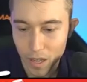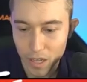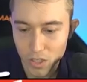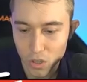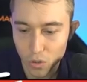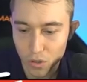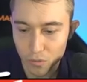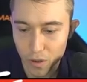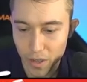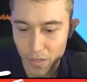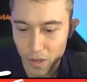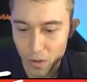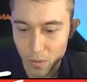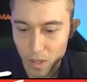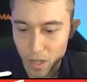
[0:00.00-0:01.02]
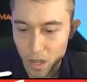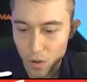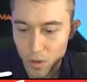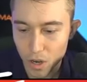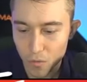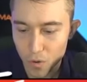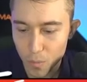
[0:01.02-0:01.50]
It's totally fine, though.
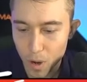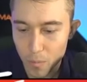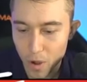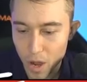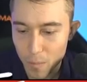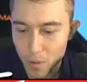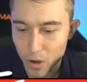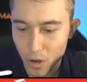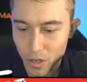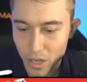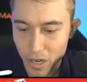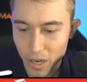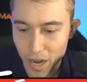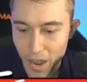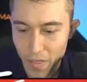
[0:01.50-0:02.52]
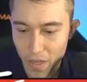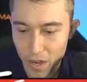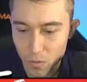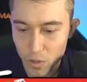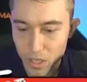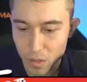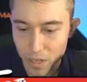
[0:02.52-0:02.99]
We can go for a Barbarian Barrel here, and
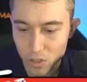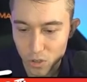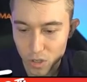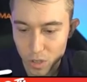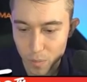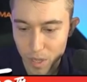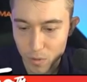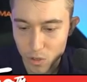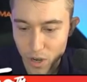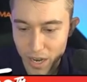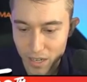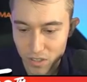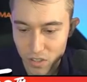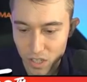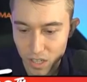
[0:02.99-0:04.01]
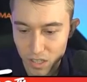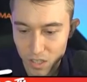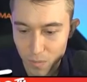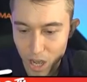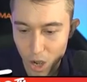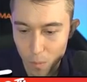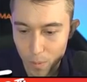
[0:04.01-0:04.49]
then we can make sure the Baby Dragon is going to get
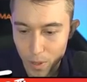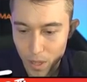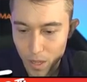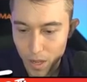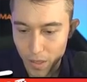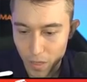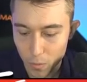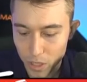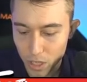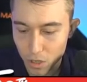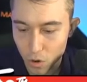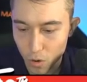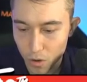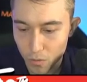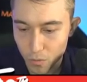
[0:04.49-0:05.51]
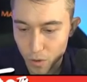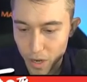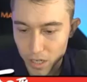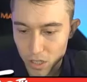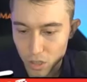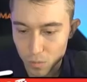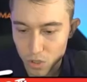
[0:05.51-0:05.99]
some help, and then we can go in for
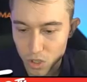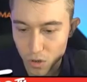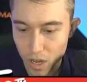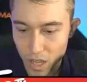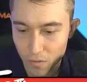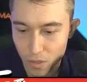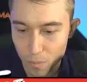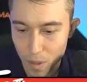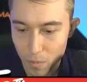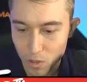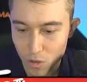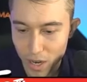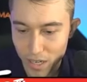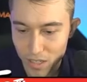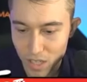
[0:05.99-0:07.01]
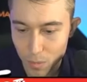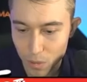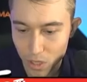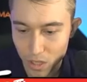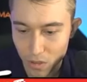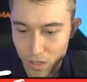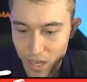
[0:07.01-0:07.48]
a Tombstone if the Baby Dragon is able
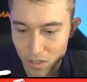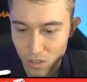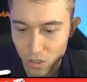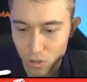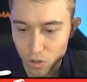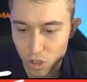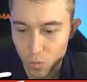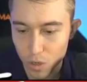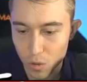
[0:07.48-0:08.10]
to kill the Executioner.